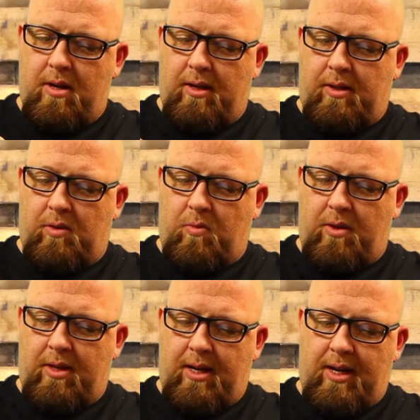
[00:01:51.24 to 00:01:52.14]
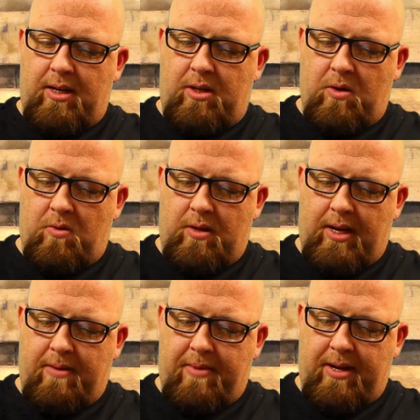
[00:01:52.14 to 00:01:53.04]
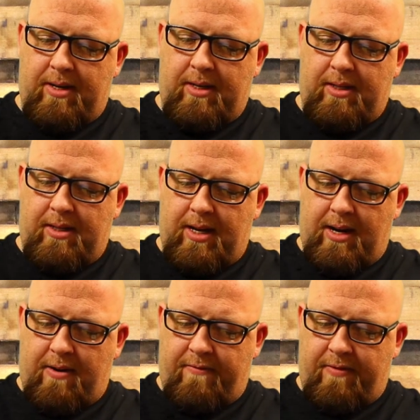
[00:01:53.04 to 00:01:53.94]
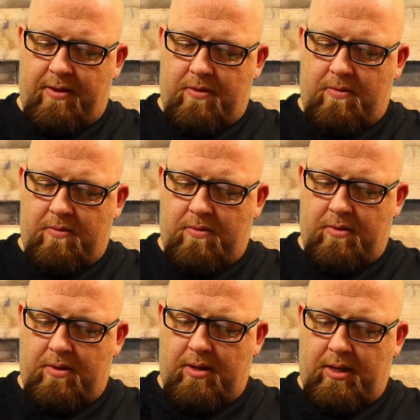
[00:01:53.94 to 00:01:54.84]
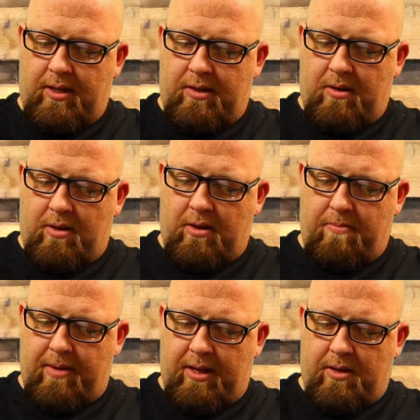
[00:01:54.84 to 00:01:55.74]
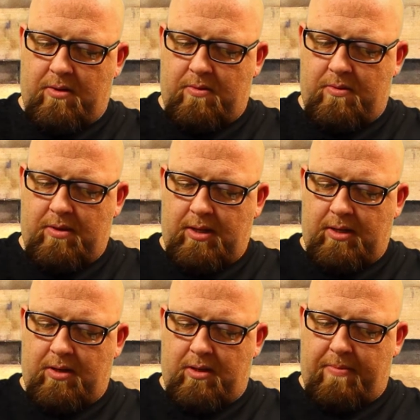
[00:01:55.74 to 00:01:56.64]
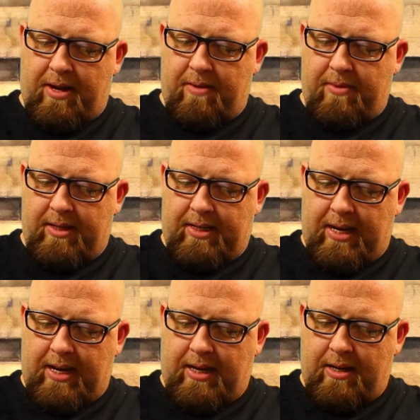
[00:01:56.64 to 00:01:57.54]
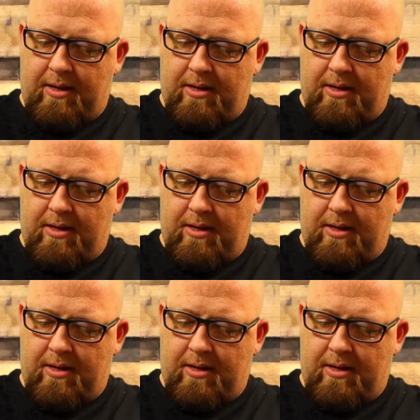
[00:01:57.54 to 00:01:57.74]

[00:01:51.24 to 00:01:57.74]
This is one thing I don't like about it, is the airflow on the Mellow is on the bottom of the tank.